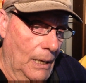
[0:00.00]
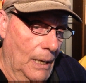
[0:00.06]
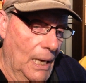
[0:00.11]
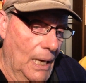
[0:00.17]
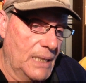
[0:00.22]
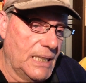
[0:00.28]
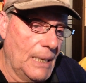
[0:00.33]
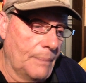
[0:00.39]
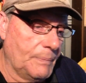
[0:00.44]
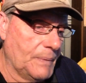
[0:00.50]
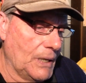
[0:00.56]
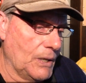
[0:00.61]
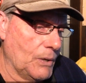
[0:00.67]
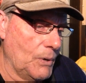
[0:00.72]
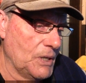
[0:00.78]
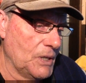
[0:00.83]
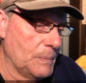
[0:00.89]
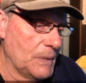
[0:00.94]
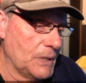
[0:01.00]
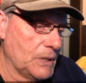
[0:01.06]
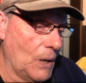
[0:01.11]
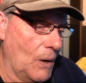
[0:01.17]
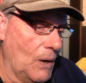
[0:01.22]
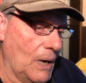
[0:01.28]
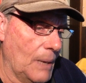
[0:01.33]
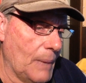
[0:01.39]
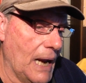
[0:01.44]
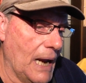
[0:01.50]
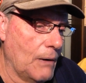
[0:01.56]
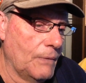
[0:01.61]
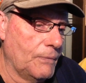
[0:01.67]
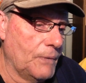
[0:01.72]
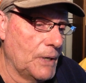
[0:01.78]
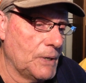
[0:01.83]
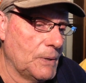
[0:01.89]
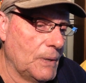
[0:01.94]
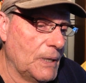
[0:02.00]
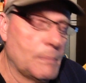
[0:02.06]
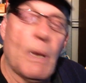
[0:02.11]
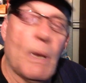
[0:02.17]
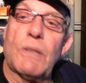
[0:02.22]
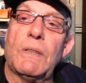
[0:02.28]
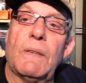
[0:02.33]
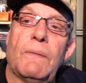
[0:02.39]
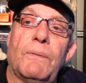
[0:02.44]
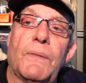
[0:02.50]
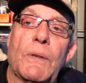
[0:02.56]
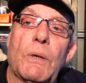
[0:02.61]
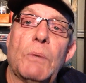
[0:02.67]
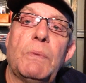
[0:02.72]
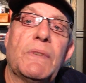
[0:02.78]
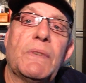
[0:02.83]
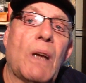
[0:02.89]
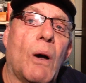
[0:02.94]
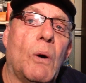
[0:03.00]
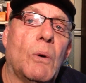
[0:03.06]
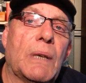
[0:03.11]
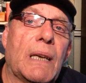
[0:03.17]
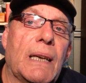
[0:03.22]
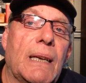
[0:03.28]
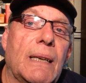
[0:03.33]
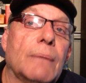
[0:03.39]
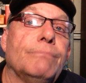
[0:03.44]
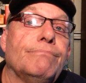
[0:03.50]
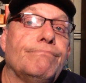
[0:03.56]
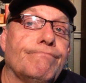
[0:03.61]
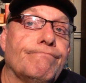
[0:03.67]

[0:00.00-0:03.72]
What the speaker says: Except at Christmas time, our refrigerator is mostly filled with cold air.